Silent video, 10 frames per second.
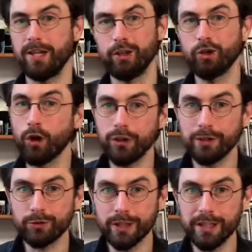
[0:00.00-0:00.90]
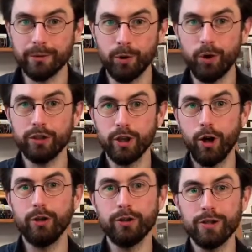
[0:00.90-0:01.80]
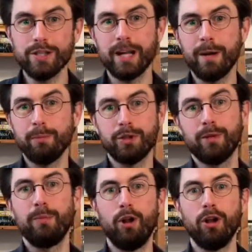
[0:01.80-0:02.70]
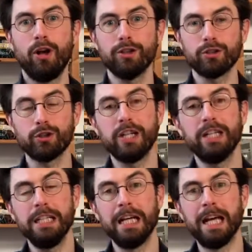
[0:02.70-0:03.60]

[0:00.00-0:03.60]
You don't need to read them all. The only reason I put them all on the screen